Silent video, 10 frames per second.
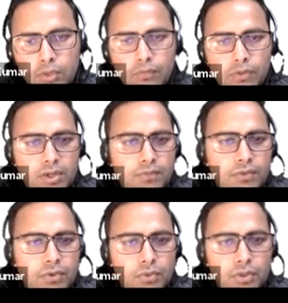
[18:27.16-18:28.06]
Front
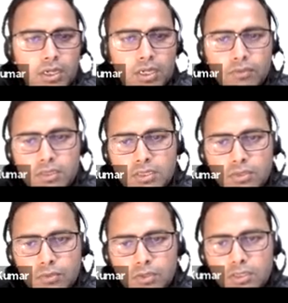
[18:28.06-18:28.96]
view. Now this
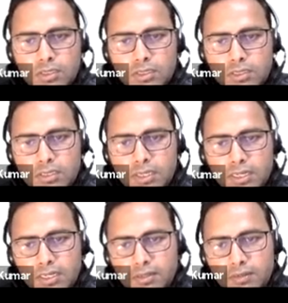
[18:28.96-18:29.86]
is what?
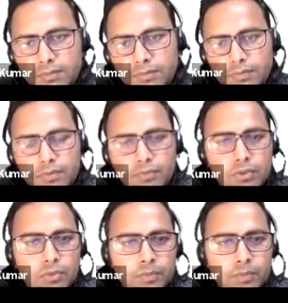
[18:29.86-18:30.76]
Side
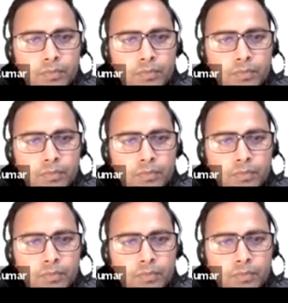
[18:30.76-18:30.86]
view.